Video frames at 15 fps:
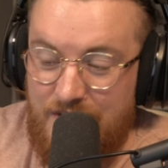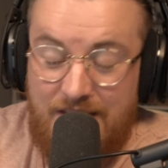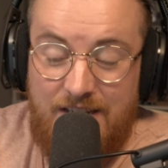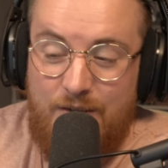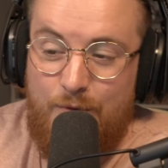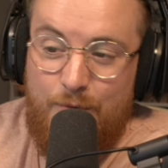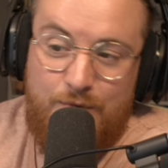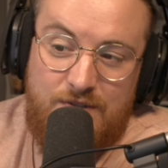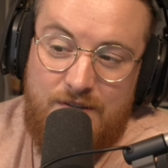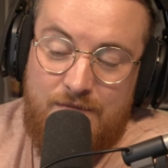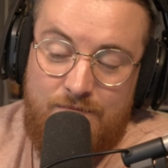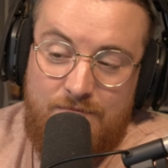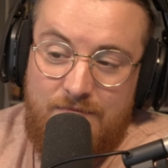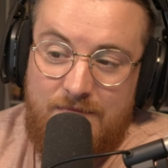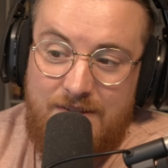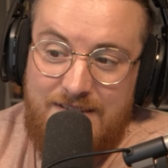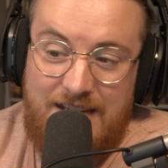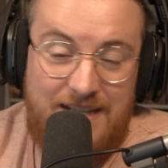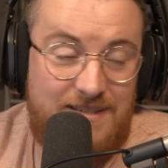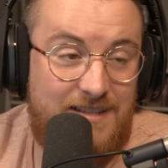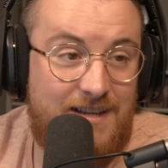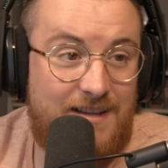I didn't know it was a
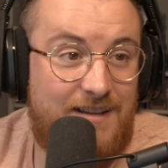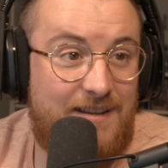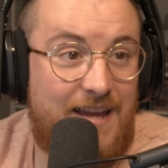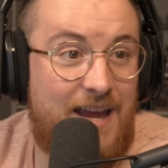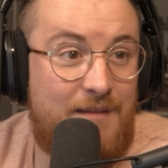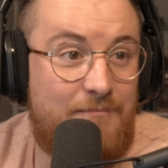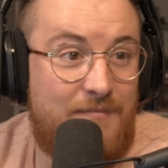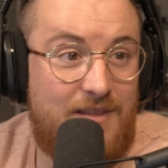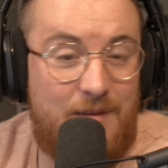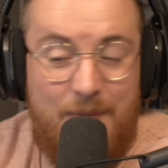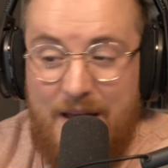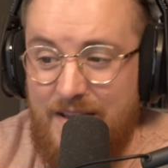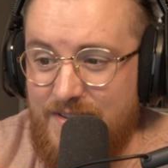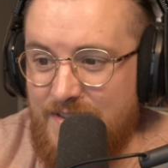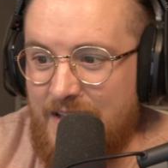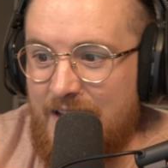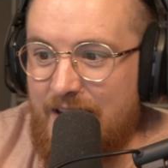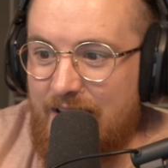tactic game in the past.